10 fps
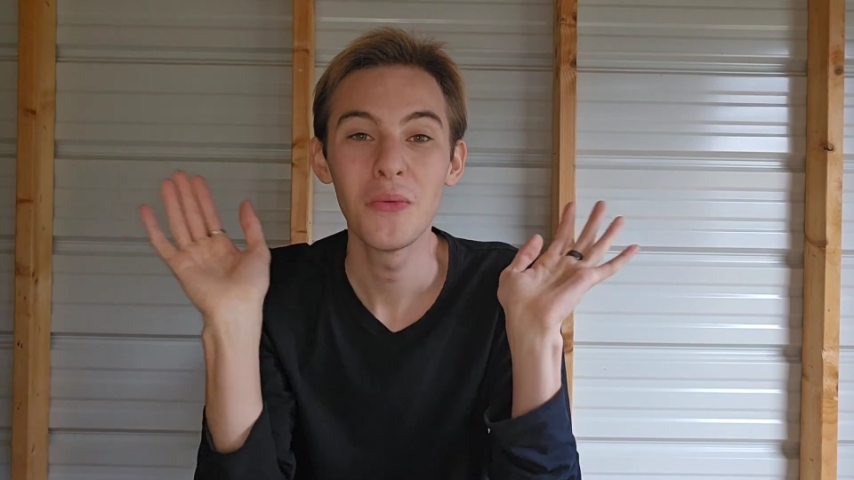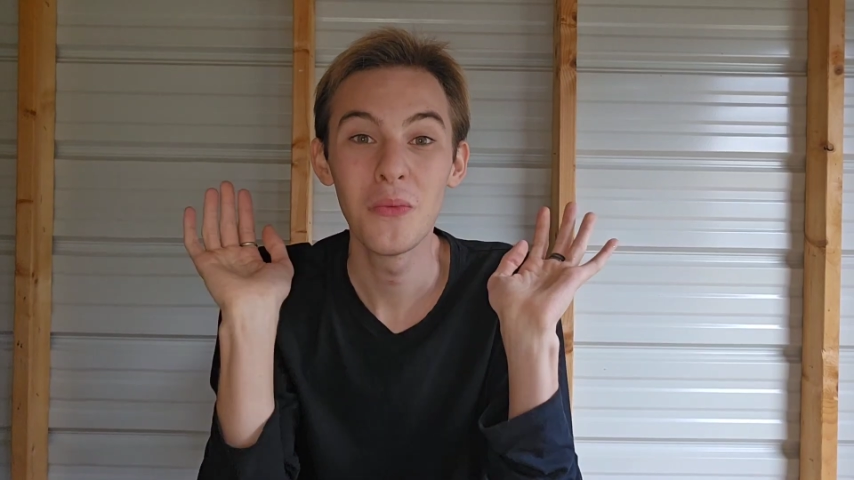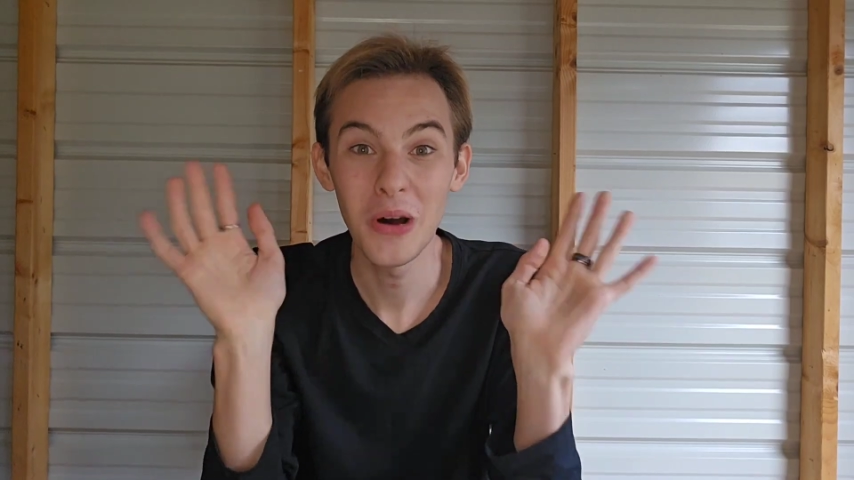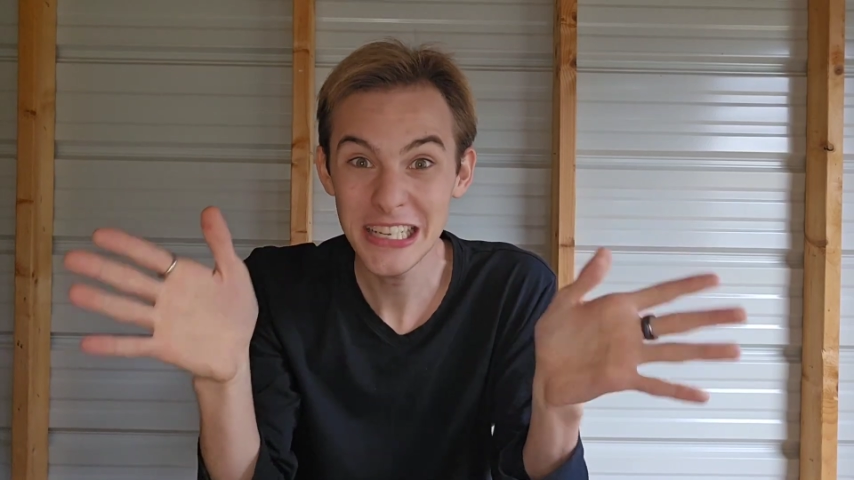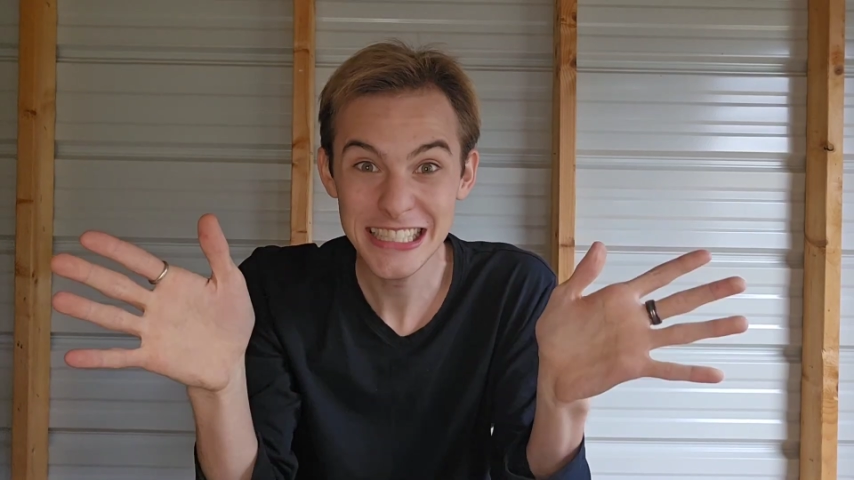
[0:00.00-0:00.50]

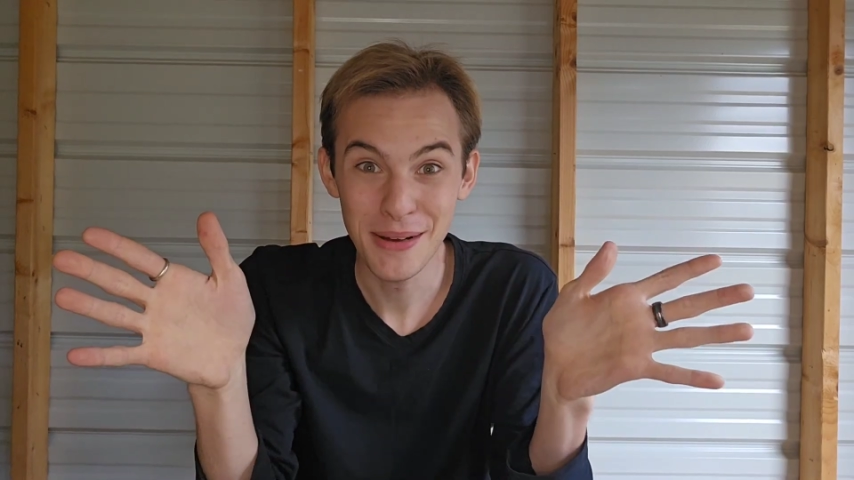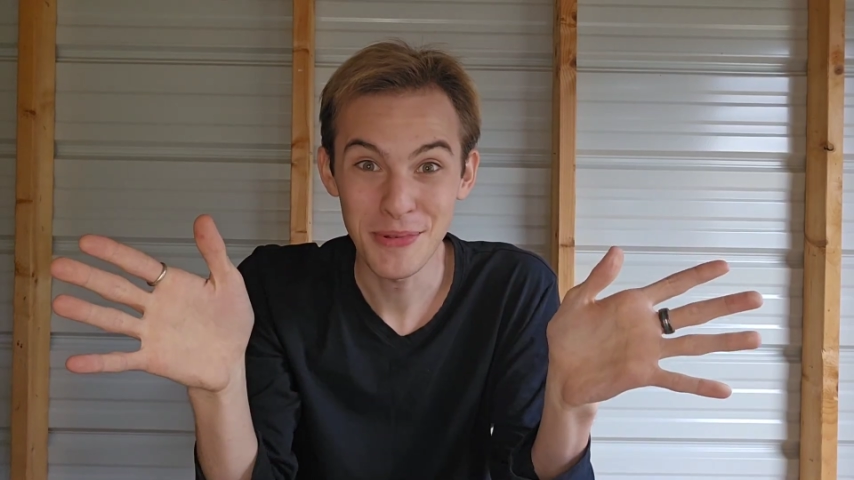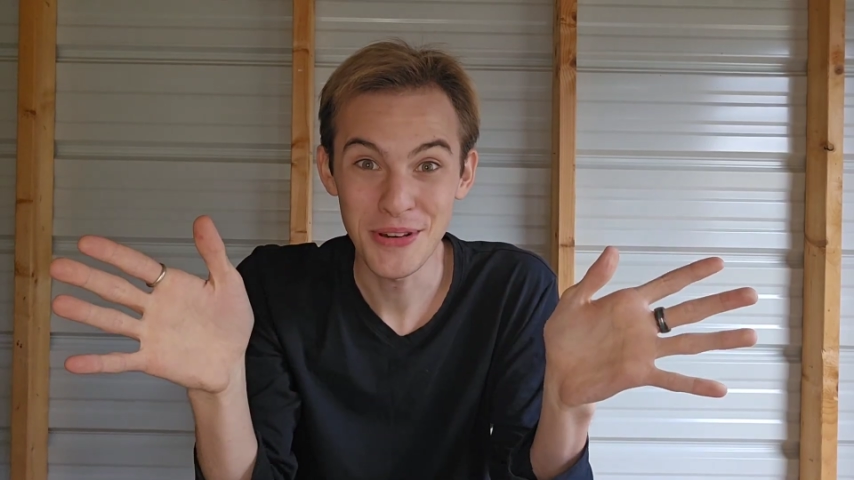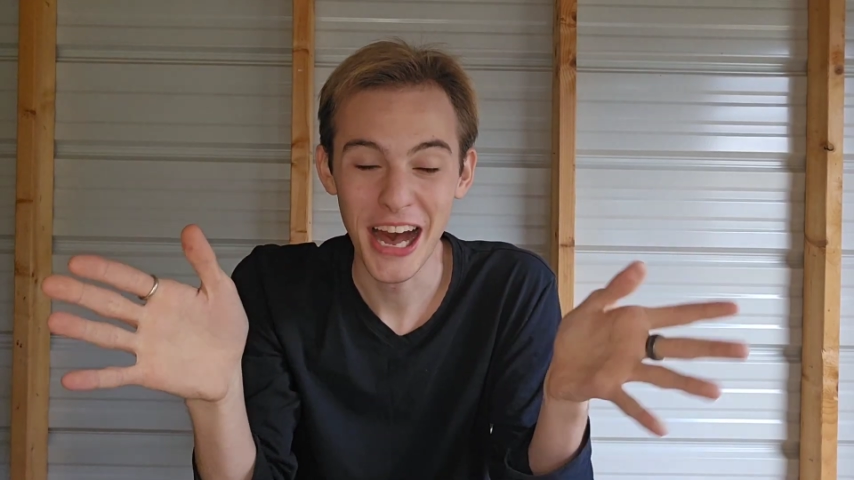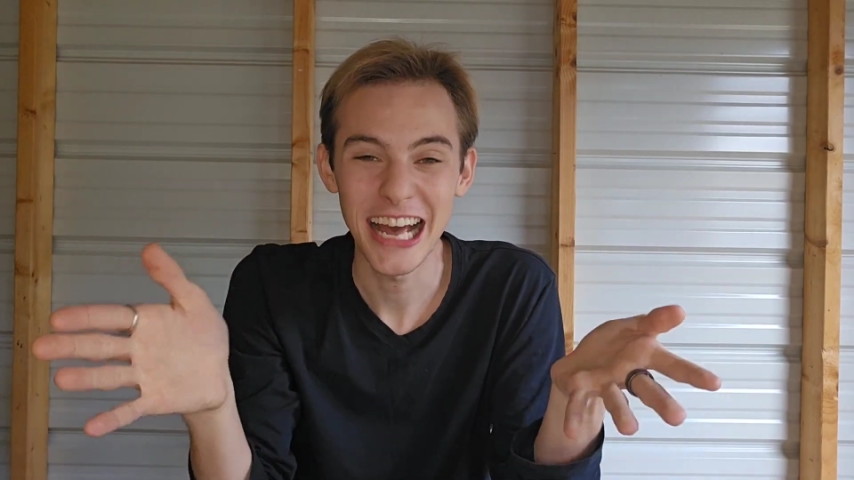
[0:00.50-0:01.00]
What is up,
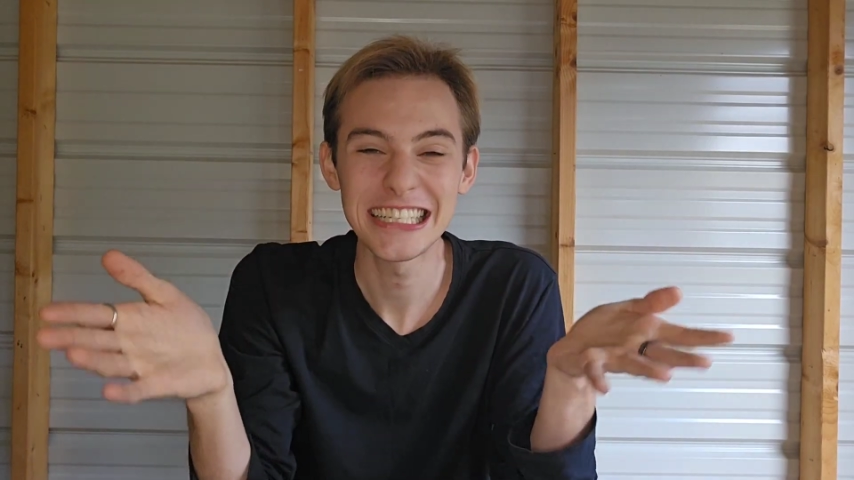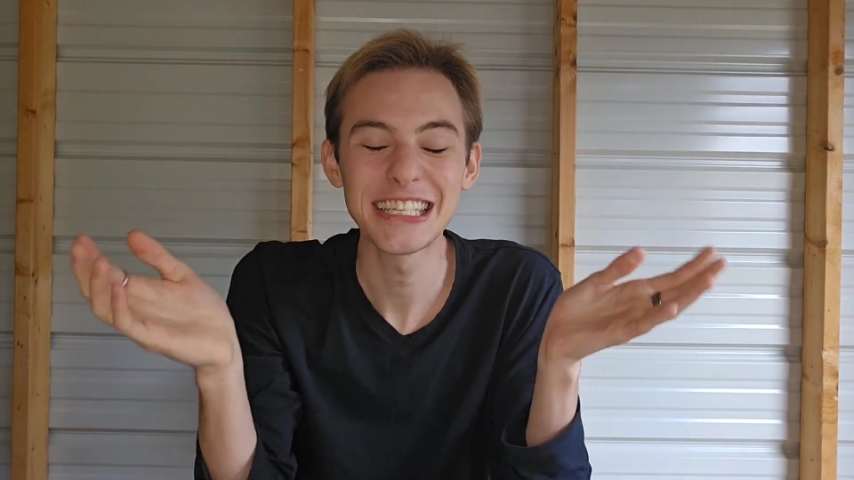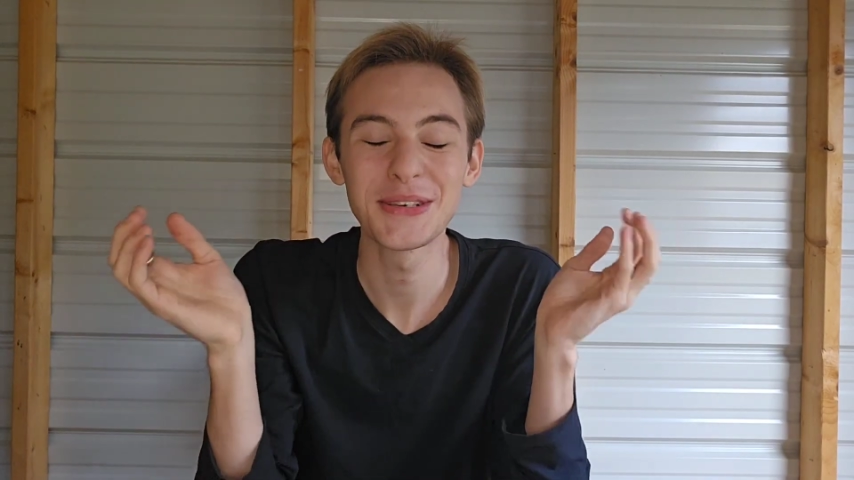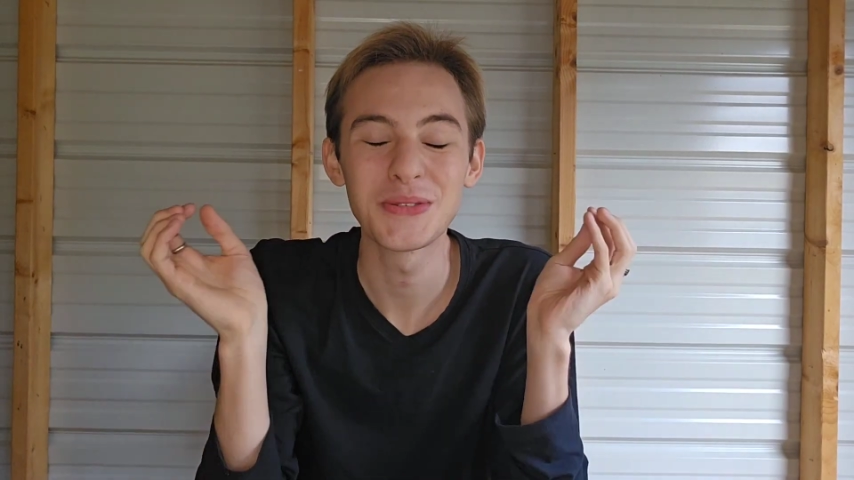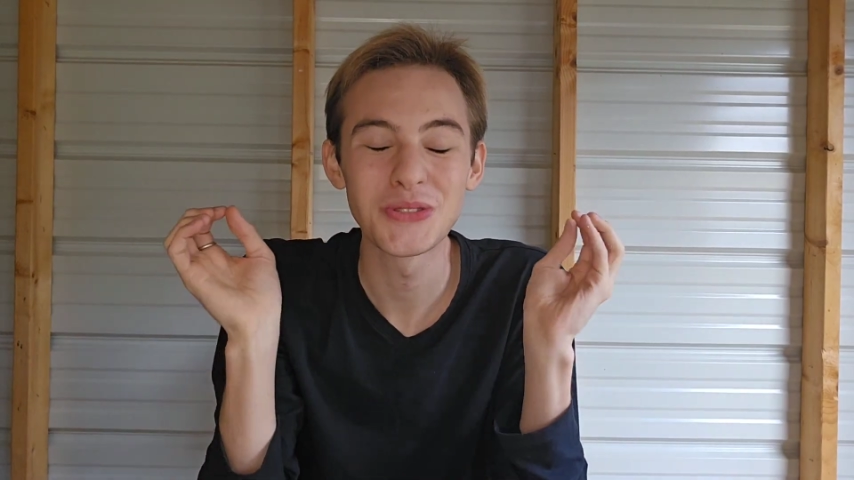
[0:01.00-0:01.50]
you guys?
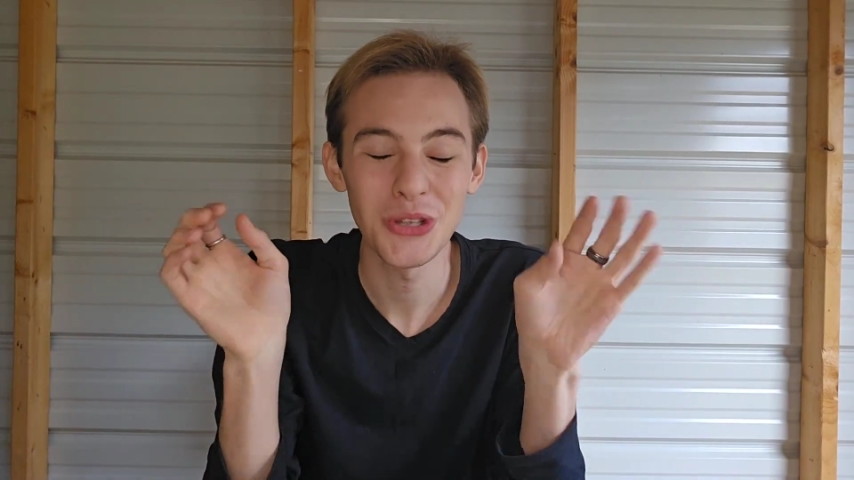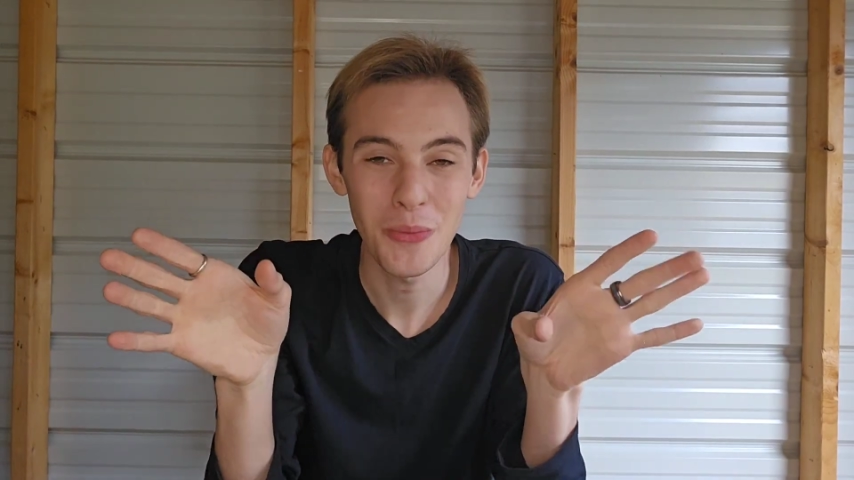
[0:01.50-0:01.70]
Thank you so